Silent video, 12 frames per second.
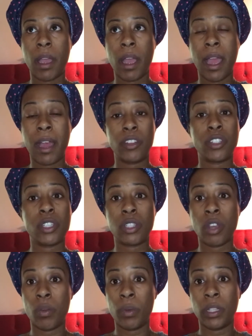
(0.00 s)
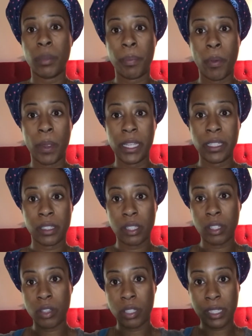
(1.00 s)
I'll just start with the
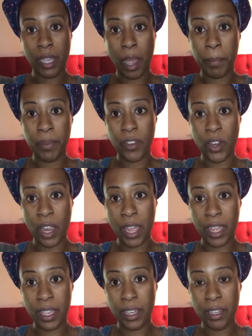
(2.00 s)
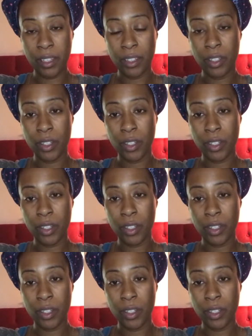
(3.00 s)
points. Top of your head,